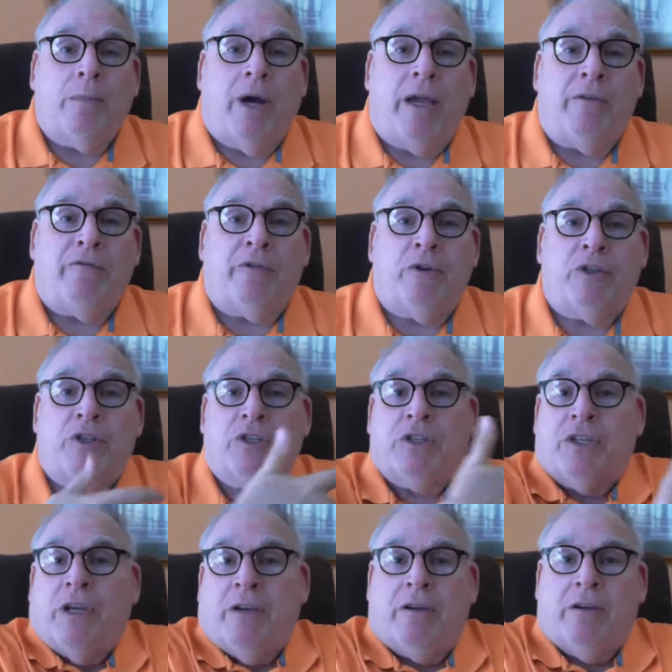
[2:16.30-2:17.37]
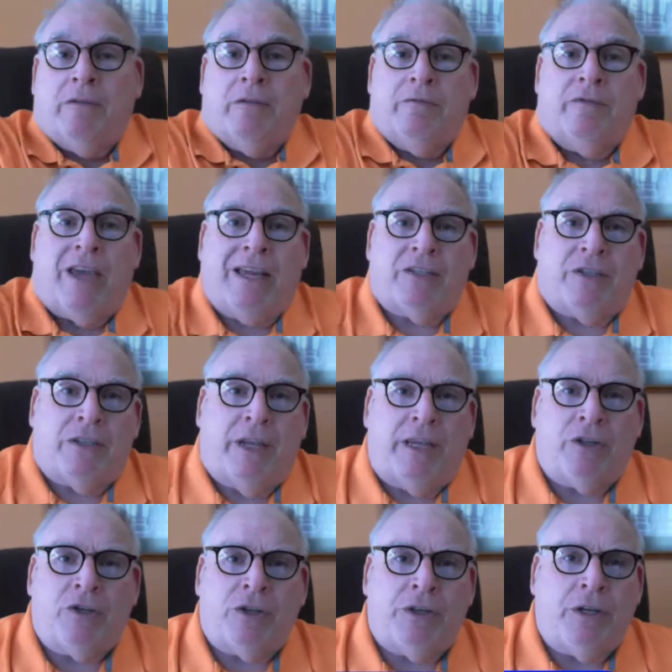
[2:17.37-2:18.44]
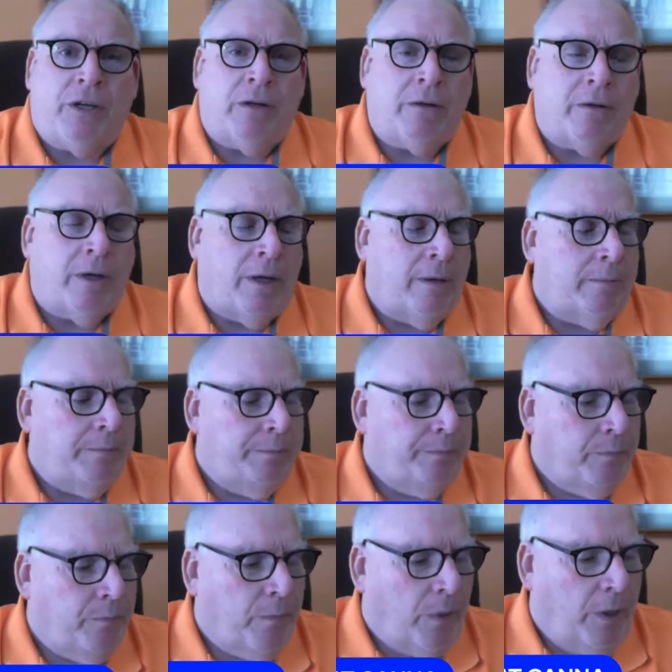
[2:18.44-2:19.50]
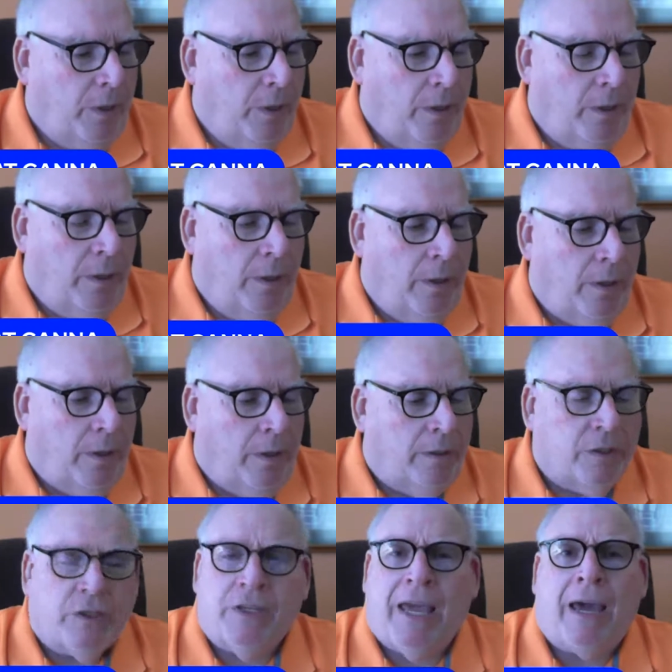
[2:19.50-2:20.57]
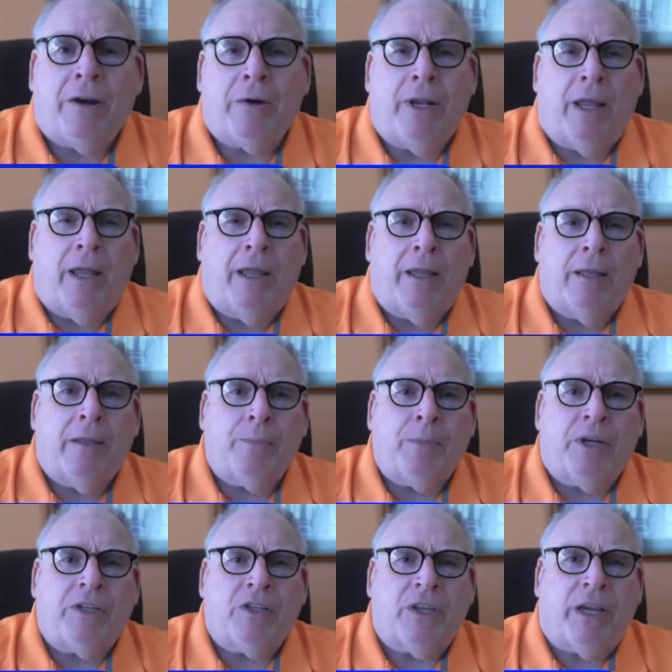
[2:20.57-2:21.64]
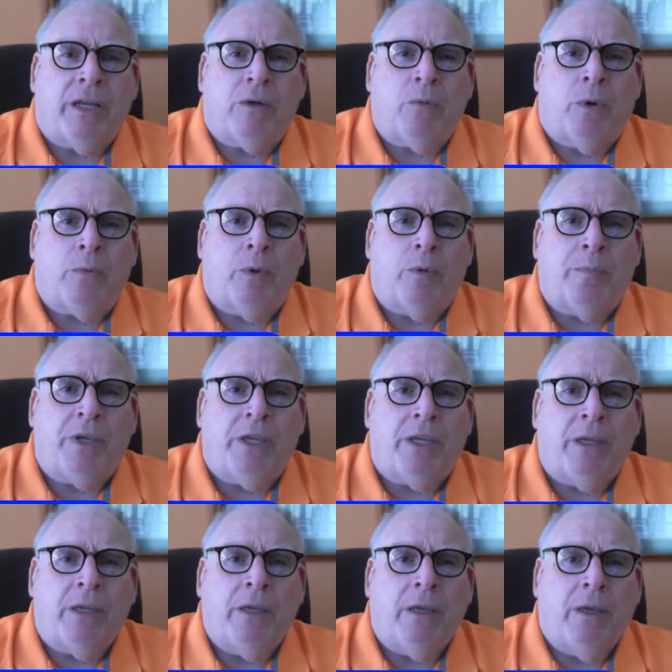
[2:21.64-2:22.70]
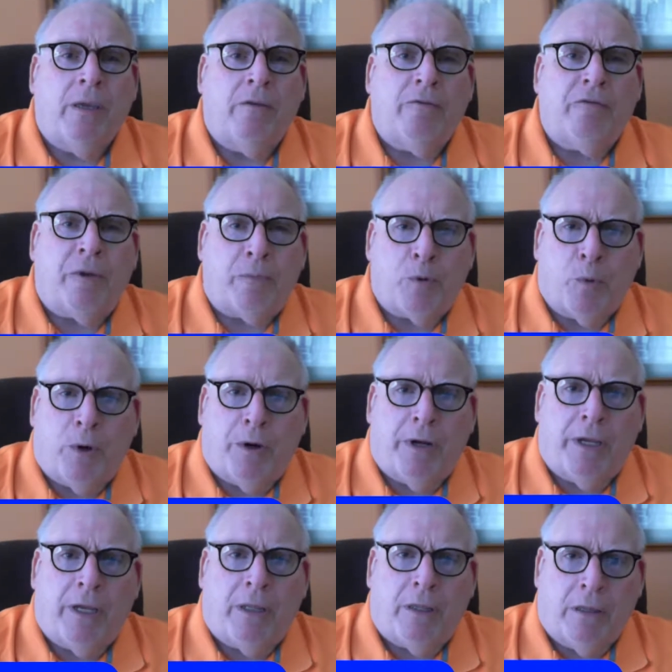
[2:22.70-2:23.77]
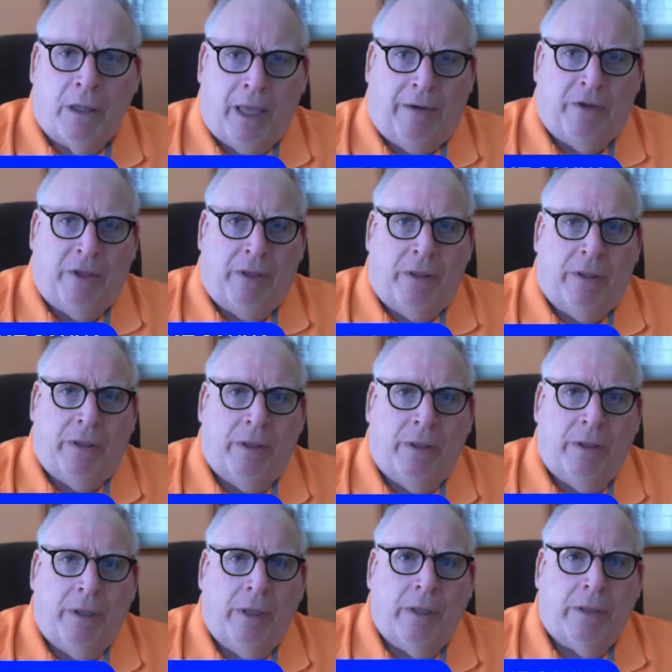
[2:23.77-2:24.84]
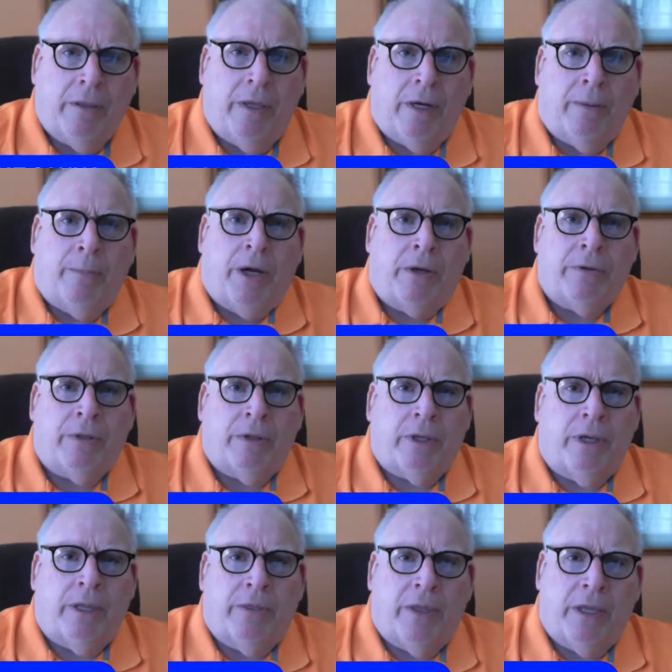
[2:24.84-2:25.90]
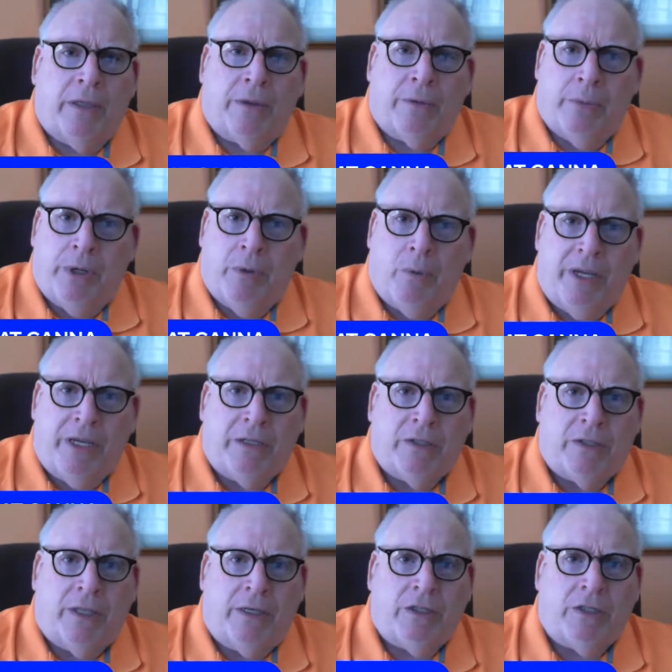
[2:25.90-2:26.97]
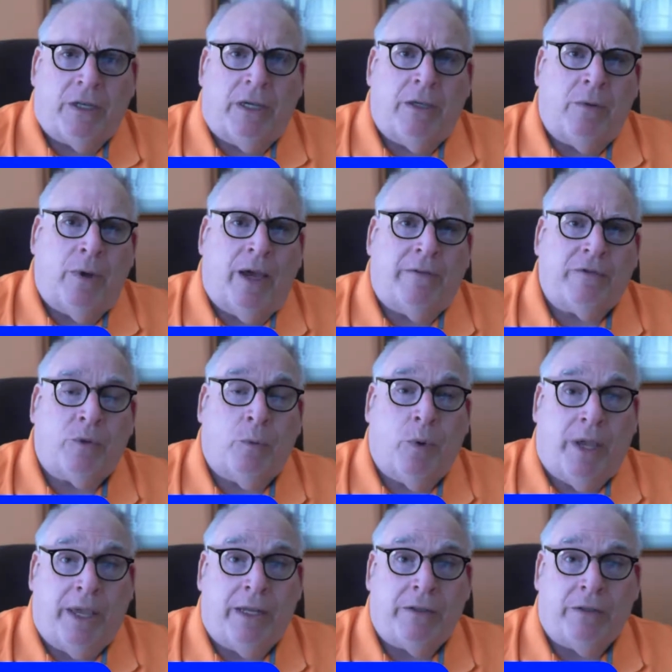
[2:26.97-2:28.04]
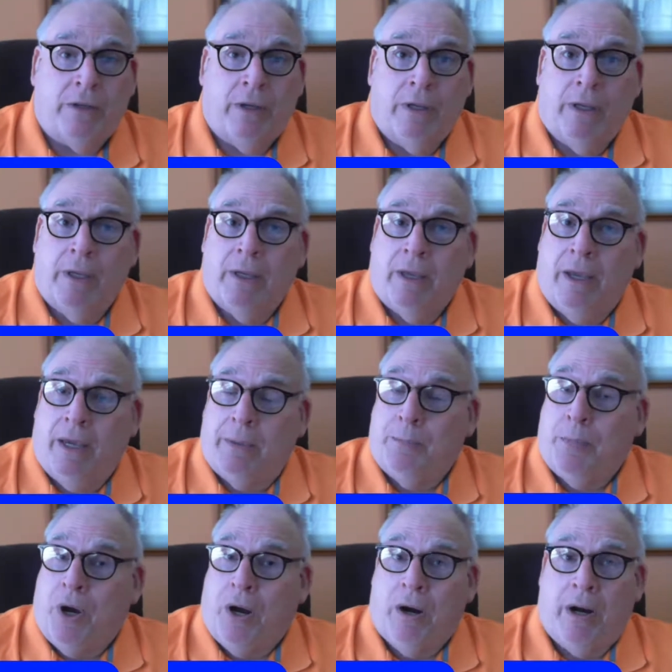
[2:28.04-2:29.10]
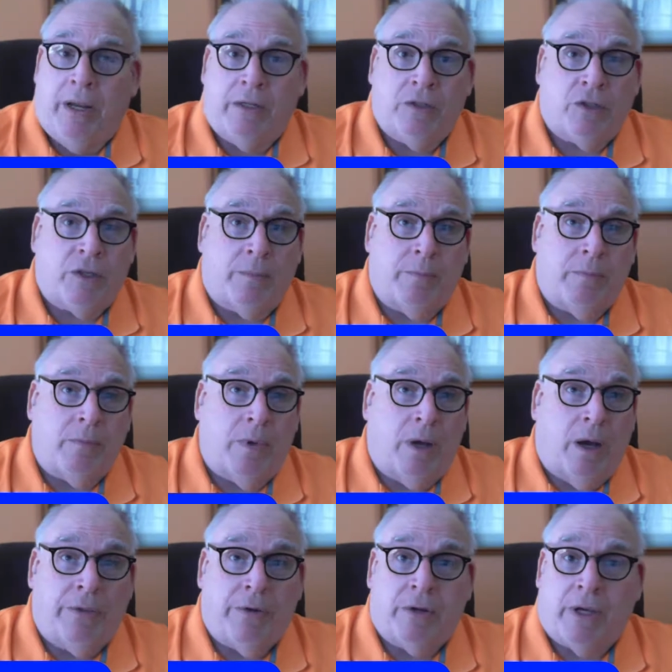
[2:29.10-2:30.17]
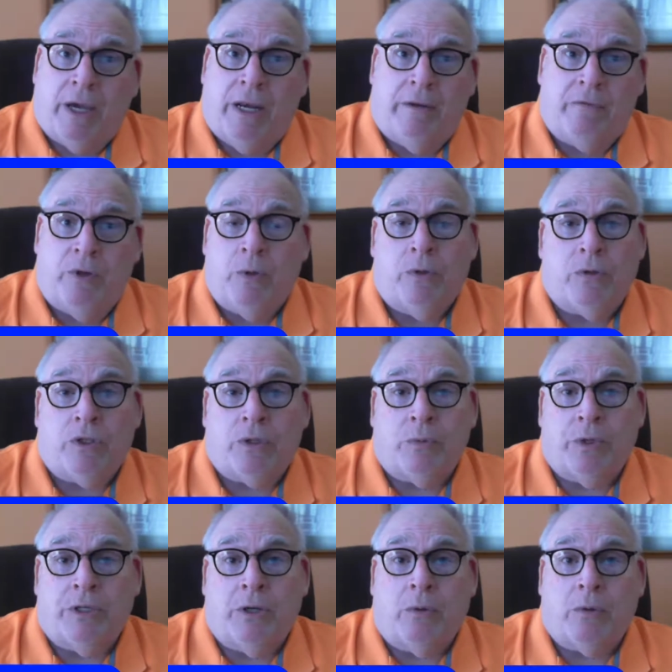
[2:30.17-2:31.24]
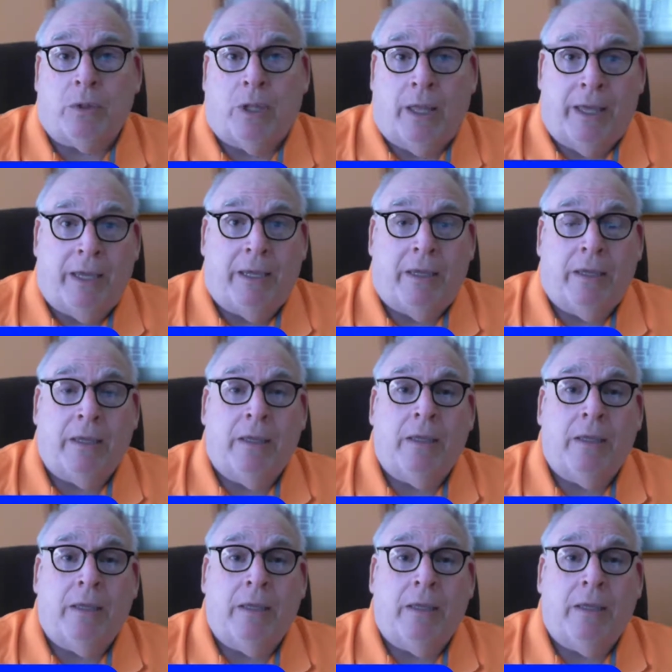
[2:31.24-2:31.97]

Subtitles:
first vaccination here on Saturday. My second one will be February 11th. Then about, I think, 3 weeks, they say you have to wait. And barring some other kind of news that we don't like,